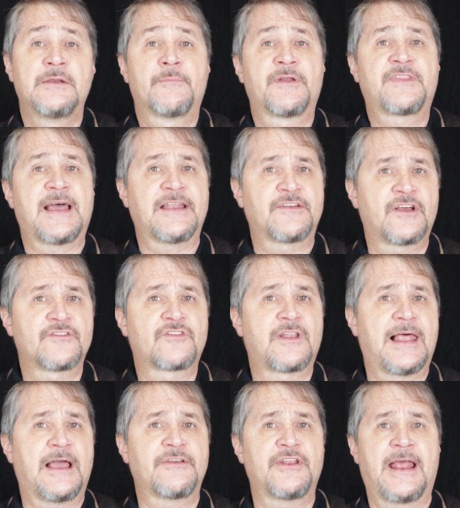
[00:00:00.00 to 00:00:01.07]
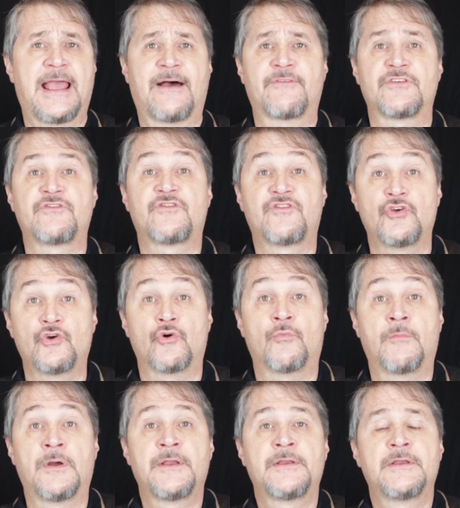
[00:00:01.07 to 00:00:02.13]
But that does allow you to have a
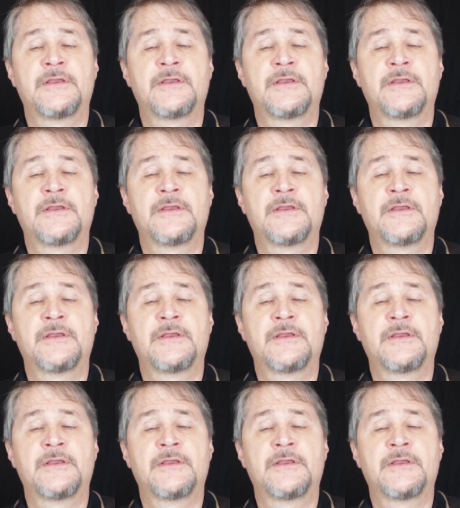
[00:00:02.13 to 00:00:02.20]
zoom.